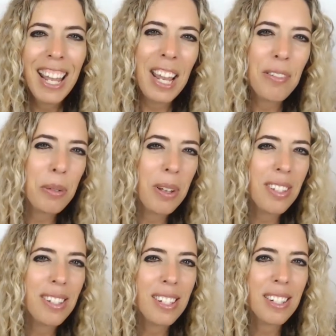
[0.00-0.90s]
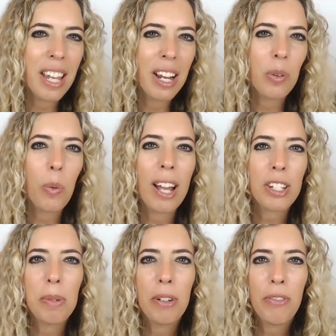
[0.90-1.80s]
everyone. This is Karen
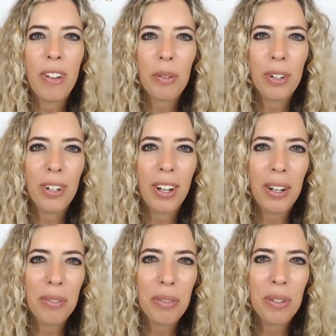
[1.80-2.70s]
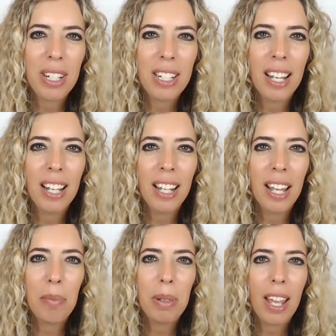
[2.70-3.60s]
Waksman, founder of Retail
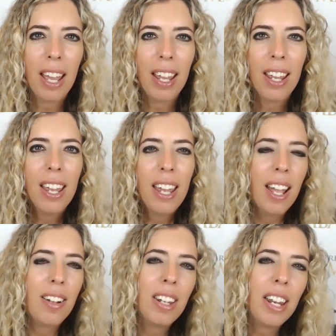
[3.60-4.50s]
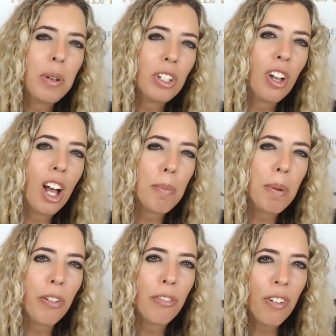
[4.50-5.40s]
MBA. And today I want to talk
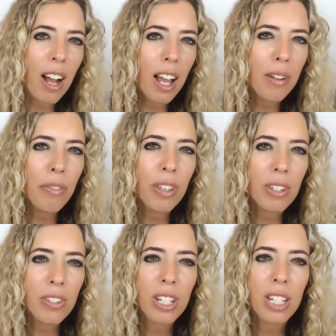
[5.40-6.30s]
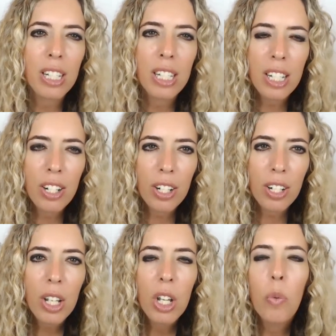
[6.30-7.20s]
about the 5 things to
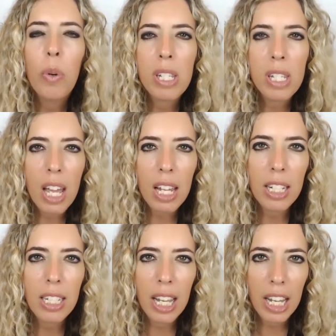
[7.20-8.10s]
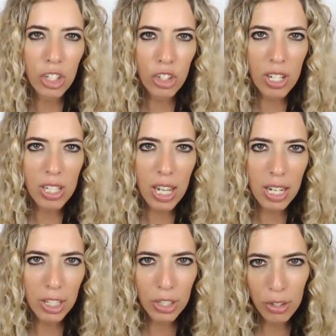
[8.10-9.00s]
consider when selling to HSN
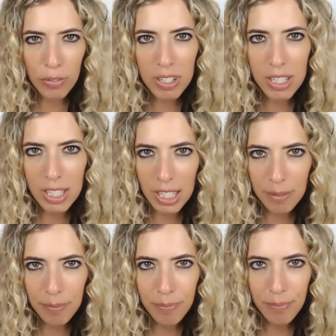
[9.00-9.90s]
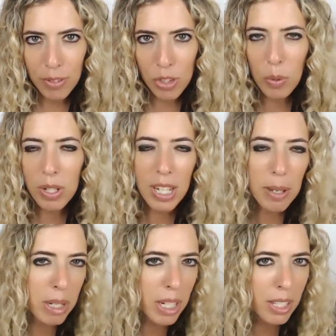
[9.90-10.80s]
and QVC. So what does that
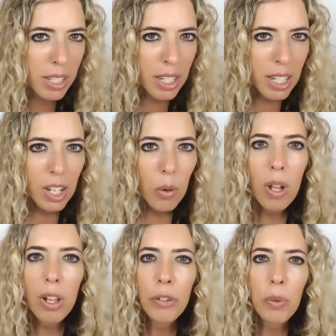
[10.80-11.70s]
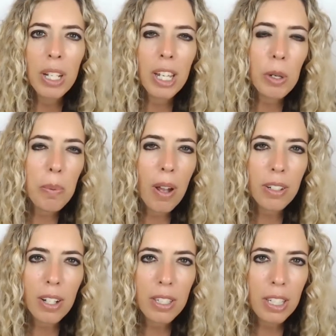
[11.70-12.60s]
mean? Well, if you want to get your
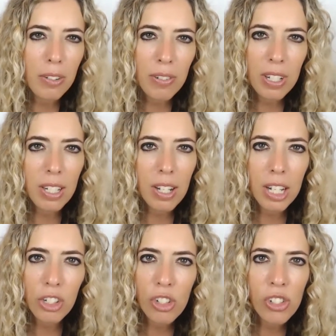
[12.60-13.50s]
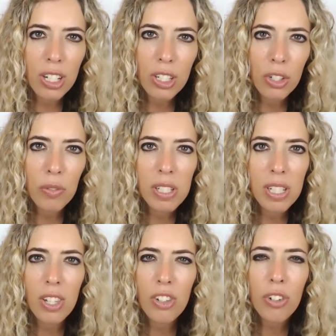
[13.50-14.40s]
product on TV, on HSN and
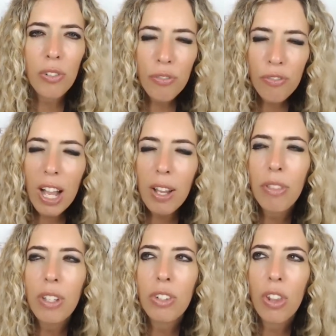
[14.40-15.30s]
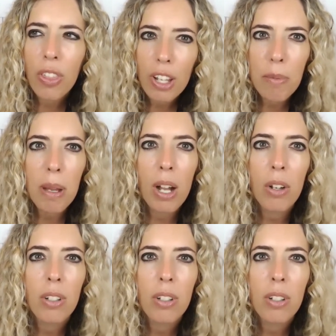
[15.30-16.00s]
QVC, these are 5 things to think about